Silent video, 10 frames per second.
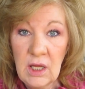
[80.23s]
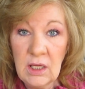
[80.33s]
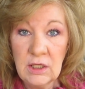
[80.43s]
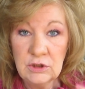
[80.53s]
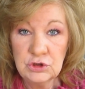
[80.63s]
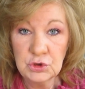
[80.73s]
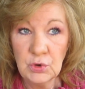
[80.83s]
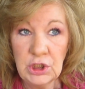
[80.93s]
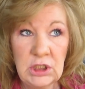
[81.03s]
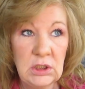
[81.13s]
a
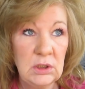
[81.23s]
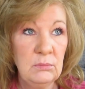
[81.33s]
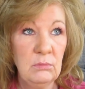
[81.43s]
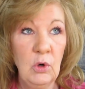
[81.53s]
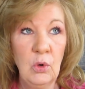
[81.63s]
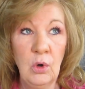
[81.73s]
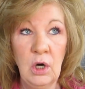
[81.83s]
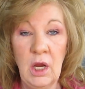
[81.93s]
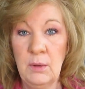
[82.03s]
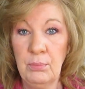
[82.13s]
dream
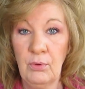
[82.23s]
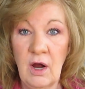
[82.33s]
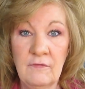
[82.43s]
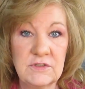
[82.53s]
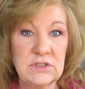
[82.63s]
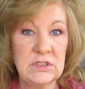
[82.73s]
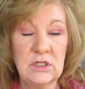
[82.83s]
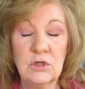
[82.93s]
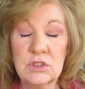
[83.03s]
or a prophecy